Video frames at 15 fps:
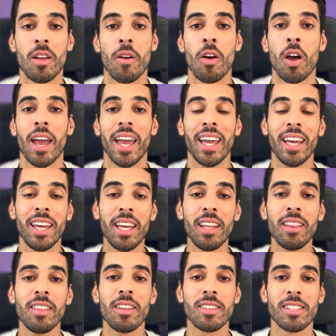In the
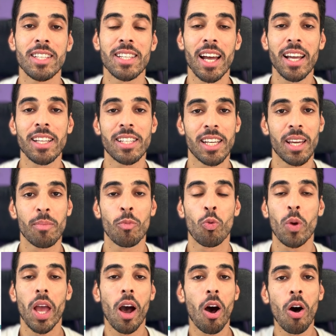design team, we
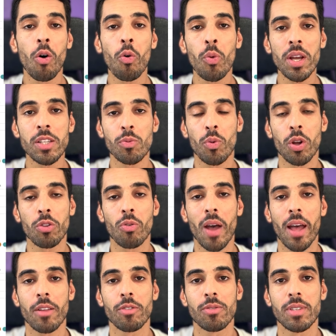always want to
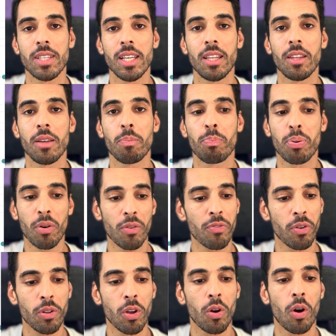see the portfolio
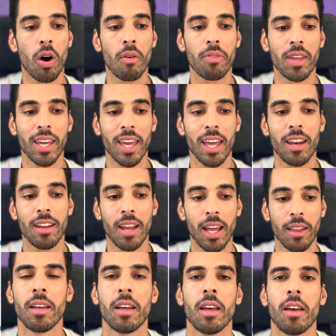of the candidate.
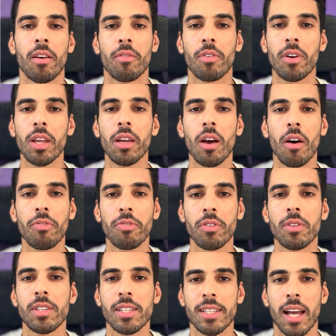Very often,
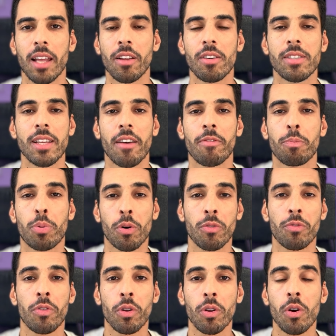designers have
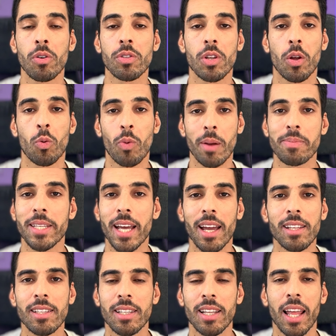portfolios on websites
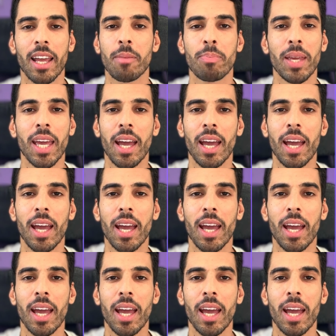like Behance,